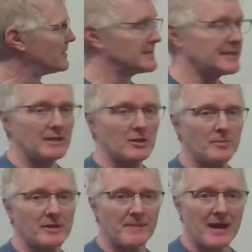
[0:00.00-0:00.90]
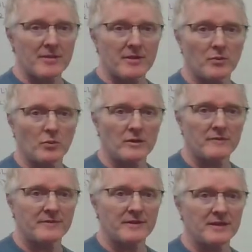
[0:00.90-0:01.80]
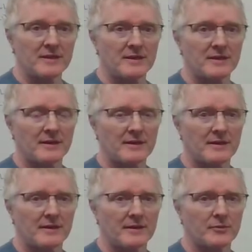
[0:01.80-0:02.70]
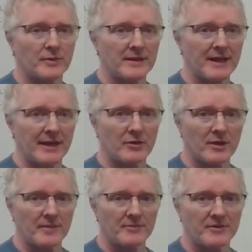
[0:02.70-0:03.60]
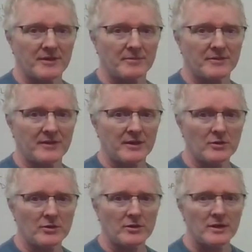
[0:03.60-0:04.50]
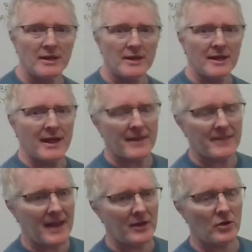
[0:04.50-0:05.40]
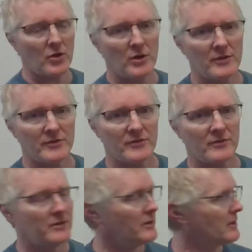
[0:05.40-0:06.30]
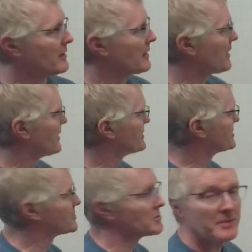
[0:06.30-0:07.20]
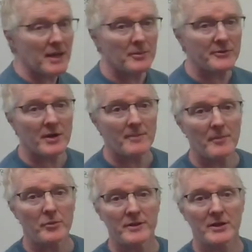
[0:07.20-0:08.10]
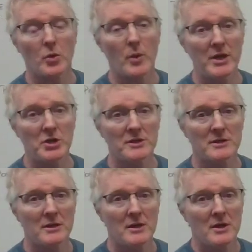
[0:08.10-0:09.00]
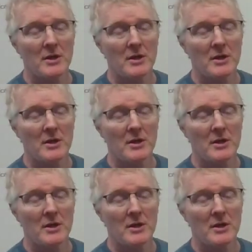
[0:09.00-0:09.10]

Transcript: did a little bit of math on one of the ray diagrams in particular, and that caused us to be able to come up with an equation